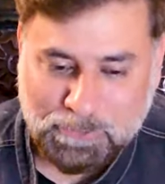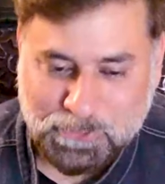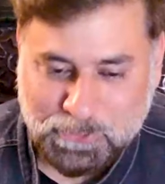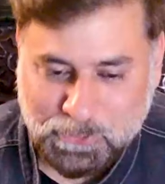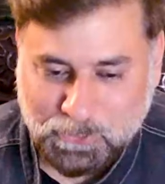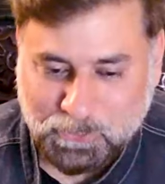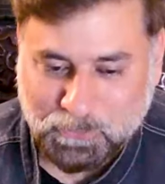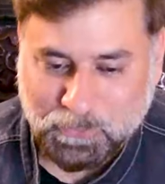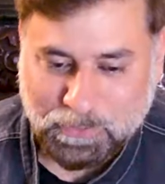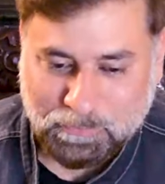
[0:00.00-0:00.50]

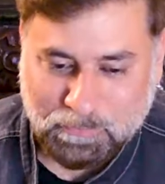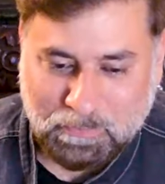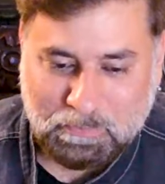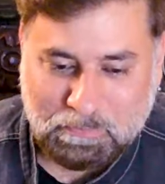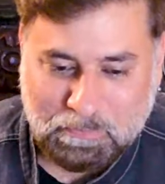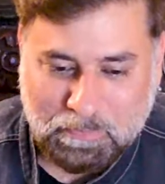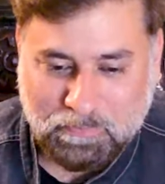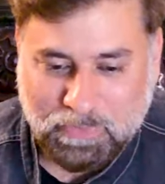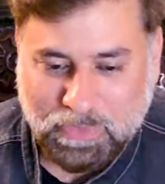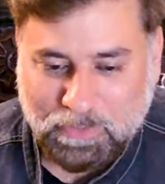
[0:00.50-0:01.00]
So
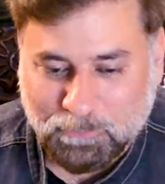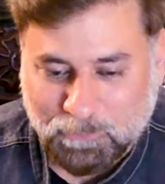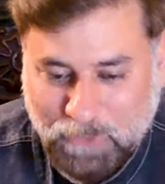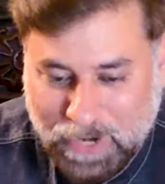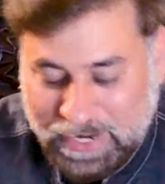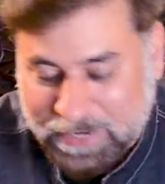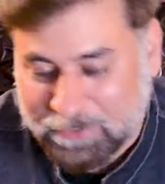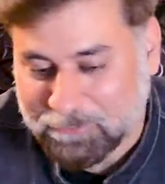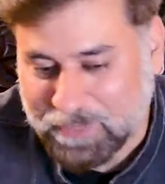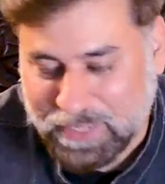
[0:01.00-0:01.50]

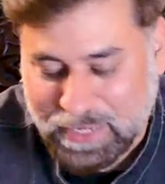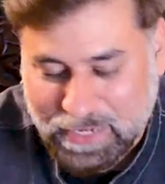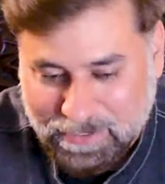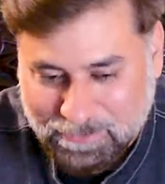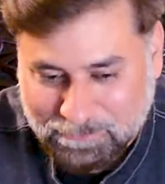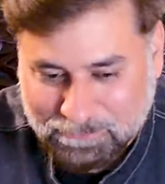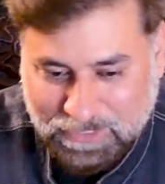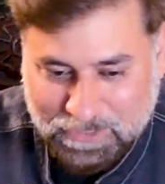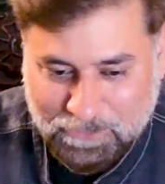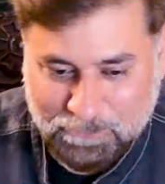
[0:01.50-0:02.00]
why we
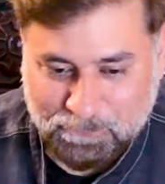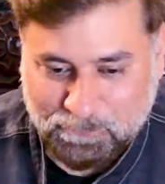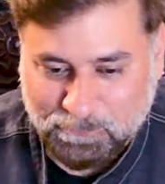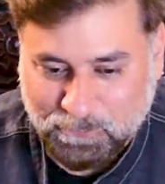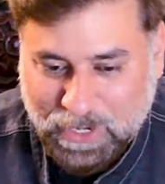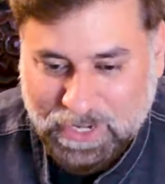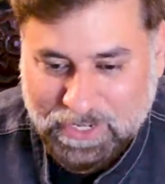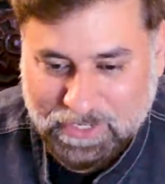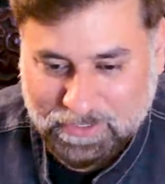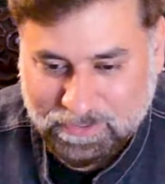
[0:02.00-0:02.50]
have that
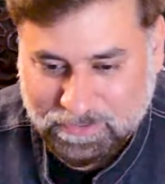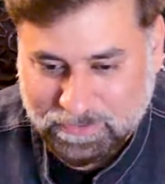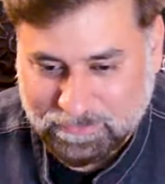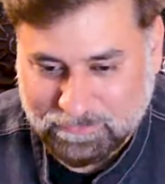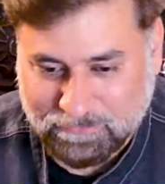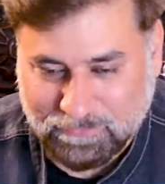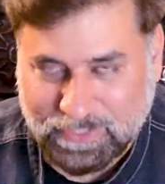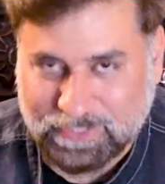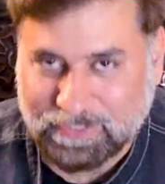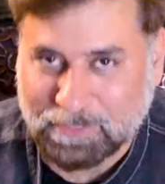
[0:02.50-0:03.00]

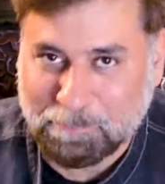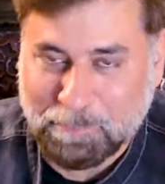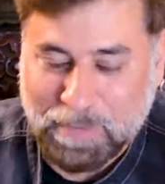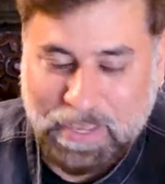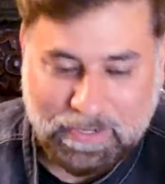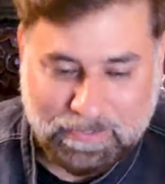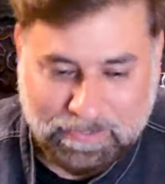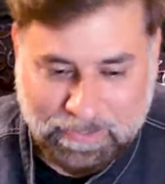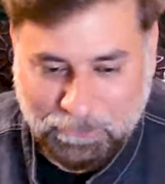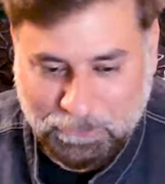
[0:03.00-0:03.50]
fire in the
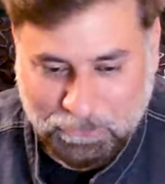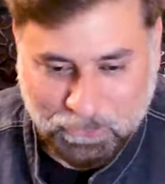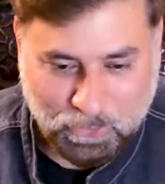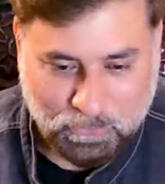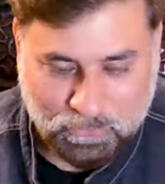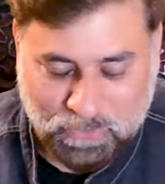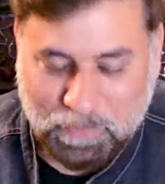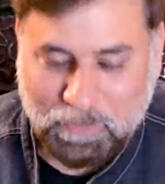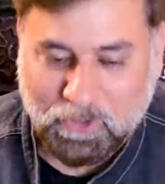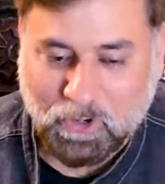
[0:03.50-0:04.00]
background and all that,